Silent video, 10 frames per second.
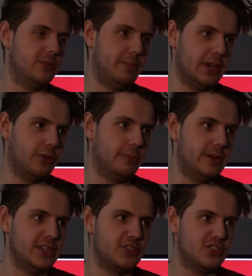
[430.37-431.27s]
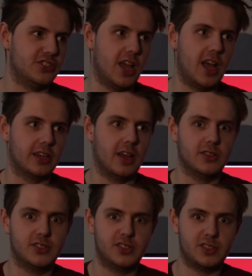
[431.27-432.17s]
with big companies such as
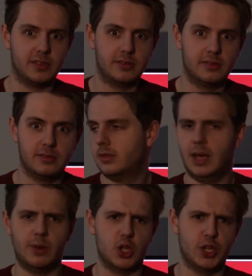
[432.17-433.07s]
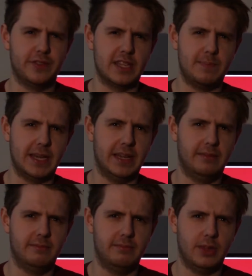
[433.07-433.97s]
Argos. I'm not sure if that's big
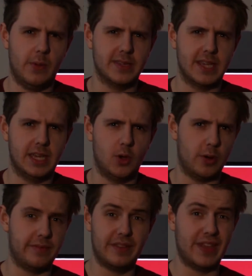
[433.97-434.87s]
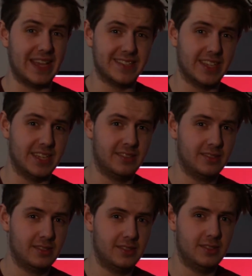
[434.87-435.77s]
in USA or even if it is there,
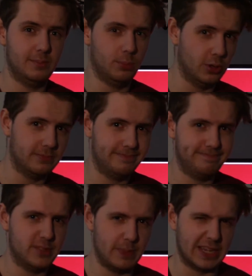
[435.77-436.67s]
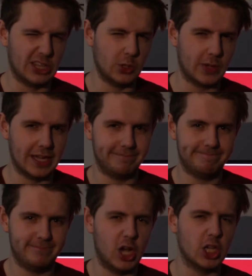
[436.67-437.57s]
but it's big in the UK.
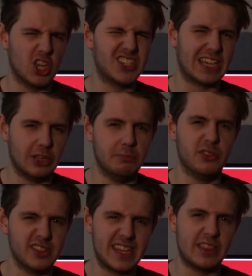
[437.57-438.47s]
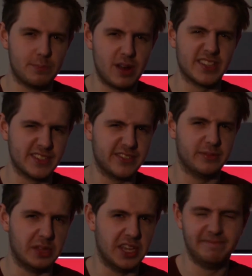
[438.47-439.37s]
A lot of single mothers get their presents
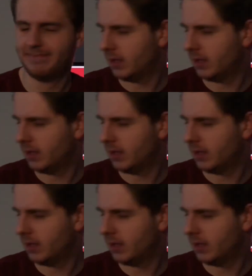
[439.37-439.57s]
from there.